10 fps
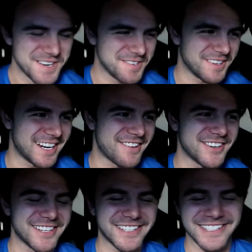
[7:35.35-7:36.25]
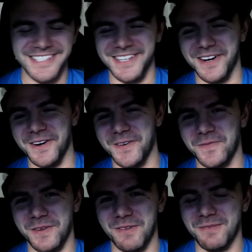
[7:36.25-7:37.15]
Whatever. So
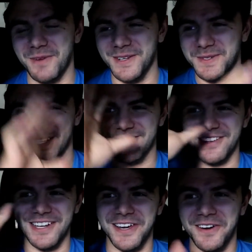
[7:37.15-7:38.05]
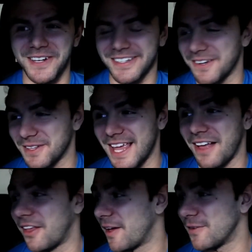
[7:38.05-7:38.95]
I'm going to post this video. I don't know what the
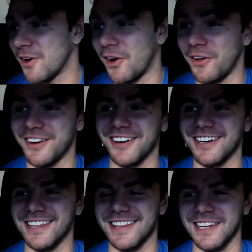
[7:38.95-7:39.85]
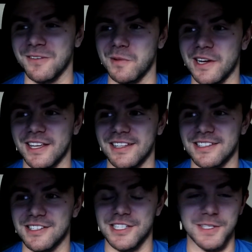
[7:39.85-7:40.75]
hell I would call it or anything, but
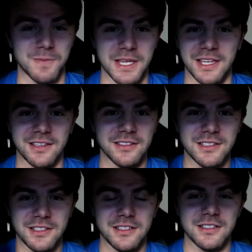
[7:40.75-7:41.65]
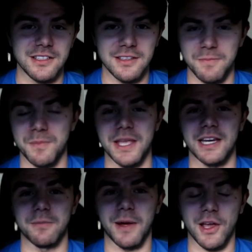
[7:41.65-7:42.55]
this is just me
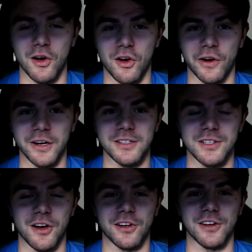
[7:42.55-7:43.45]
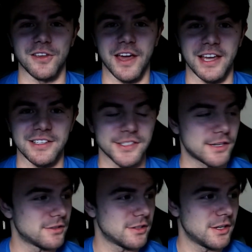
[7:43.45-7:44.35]
being in my car talking to you guys.
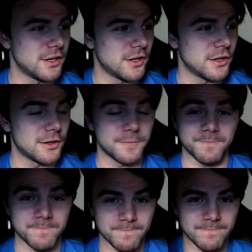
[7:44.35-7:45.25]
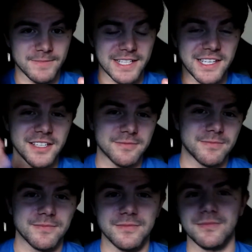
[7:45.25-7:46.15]
So that's it.
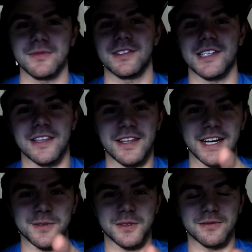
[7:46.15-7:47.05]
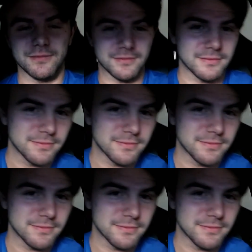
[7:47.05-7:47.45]
See you in the next one.